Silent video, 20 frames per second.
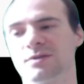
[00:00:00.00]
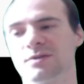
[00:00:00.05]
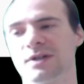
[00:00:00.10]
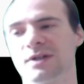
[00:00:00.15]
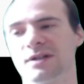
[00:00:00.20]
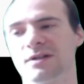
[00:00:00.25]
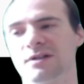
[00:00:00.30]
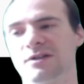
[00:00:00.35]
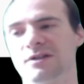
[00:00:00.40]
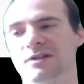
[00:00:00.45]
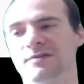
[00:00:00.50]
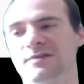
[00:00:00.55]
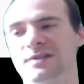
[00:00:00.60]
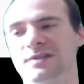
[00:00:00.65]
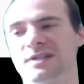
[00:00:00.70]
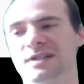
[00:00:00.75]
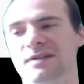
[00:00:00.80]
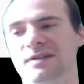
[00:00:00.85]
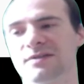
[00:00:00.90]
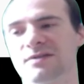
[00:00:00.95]
You get a lot of
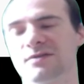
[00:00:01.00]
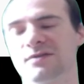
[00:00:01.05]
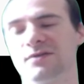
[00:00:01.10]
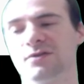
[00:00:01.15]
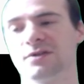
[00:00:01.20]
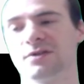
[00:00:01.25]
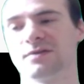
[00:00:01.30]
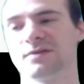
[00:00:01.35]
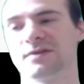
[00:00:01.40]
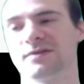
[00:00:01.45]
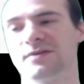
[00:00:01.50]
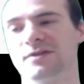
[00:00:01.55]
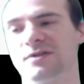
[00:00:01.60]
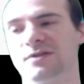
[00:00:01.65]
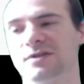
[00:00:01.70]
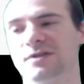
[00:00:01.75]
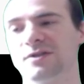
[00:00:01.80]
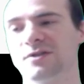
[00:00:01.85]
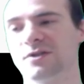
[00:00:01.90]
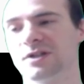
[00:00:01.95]
stuff to fold with
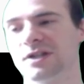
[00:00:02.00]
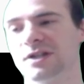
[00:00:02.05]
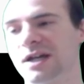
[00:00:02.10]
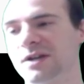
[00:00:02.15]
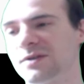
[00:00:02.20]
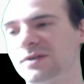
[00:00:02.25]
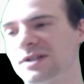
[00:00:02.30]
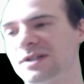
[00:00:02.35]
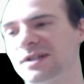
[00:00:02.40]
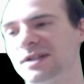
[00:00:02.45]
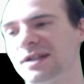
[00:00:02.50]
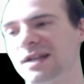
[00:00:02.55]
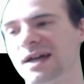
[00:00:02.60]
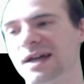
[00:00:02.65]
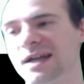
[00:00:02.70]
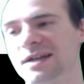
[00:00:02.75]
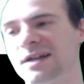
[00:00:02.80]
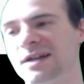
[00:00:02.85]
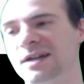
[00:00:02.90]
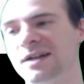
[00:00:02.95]
good equity,
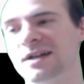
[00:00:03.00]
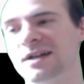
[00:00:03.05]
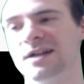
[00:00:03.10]
like